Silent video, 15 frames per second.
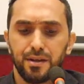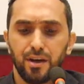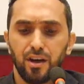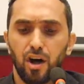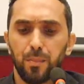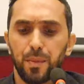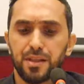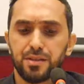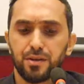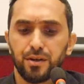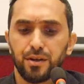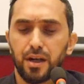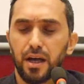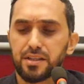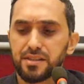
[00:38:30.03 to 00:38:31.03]
comment
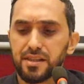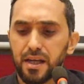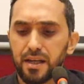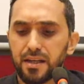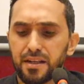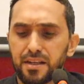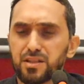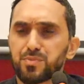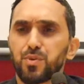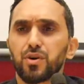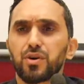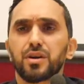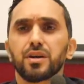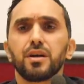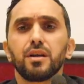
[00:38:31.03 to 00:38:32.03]
on Al-Ghazali in his
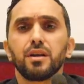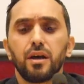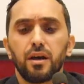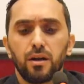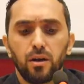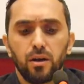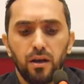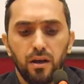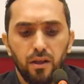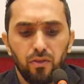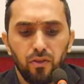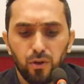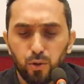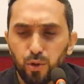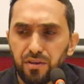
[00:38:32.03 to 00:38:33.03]
book
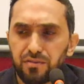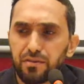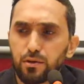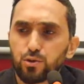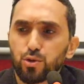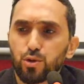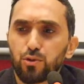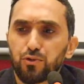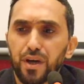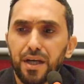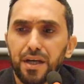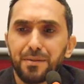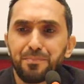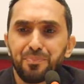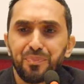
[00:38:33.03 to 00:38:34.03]
Al-Daruri fi Usul
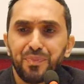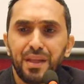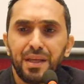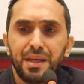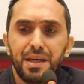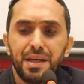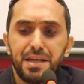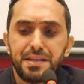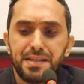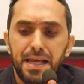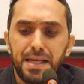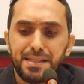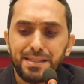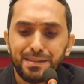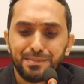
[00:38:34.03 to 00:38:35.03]
al-Fiqh, he
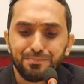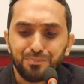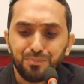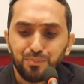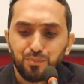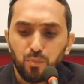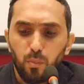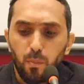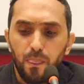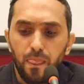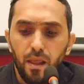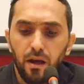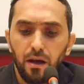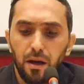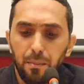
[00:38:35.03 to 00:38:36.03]
says
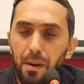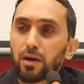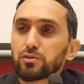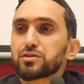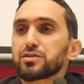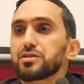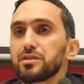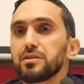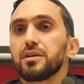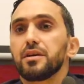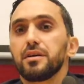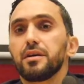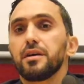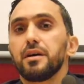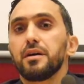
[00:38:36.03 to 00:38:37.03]
about
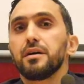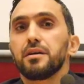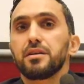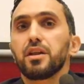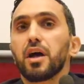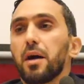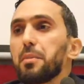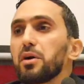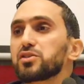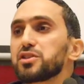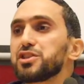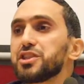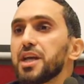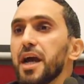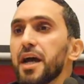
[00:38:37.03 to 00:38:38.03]

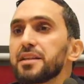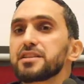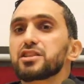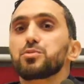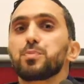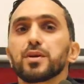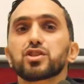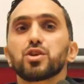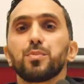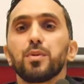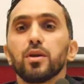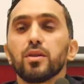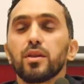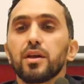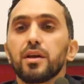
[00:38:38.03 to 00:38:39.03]
ijtihad, is it
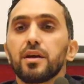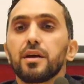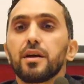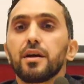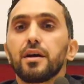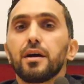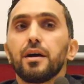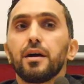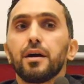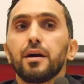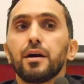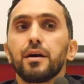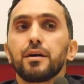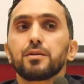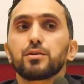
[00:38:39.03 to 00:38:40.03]
possible
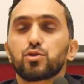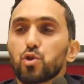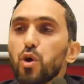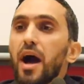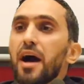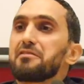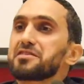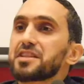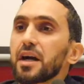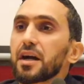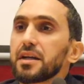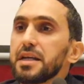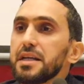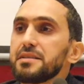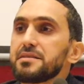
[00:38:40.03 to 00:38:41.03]
to have
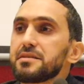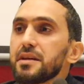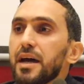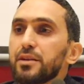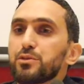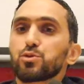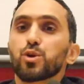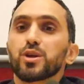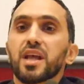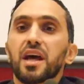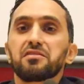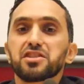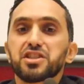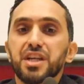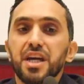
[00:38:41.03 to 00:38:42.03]
taqleed and to not
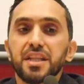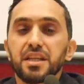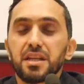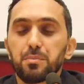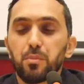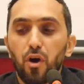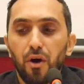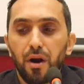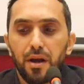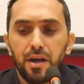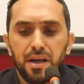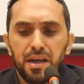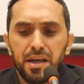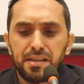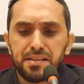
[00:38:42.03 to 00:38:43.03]
have ijtihad anymore?
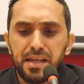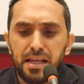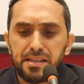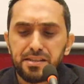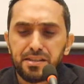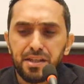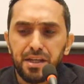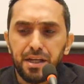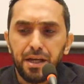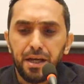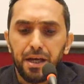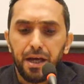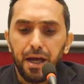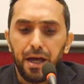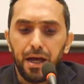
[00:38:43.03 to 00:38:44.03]
He says
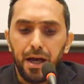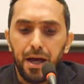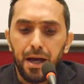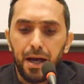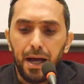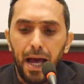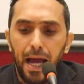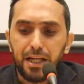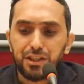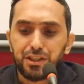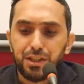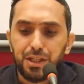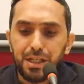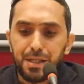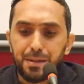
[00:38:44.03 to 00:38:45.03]

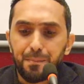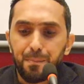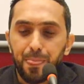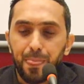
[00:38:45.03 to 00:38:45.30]
actually